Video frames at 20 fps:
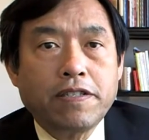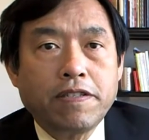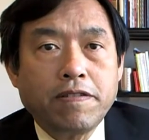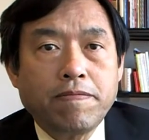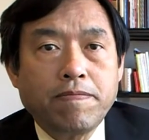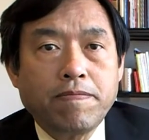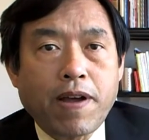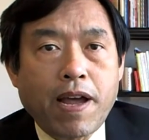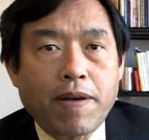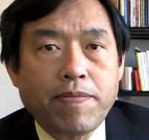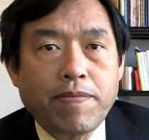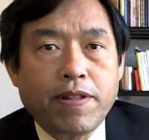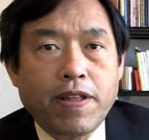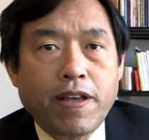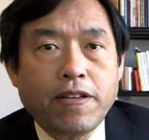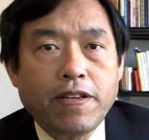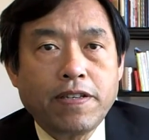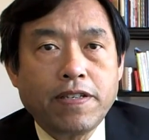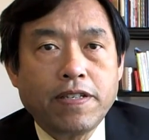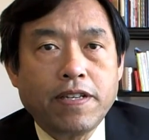student
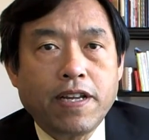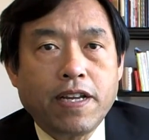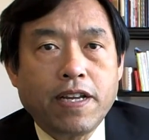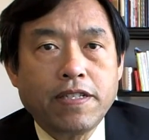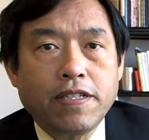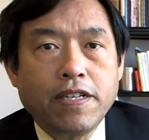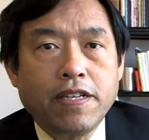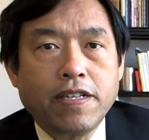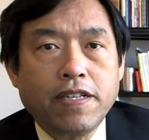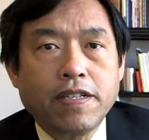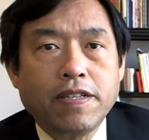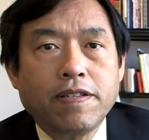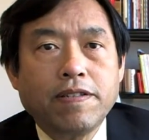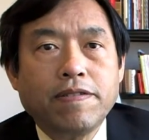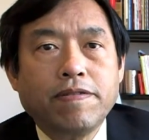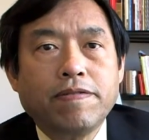population, doesn't it?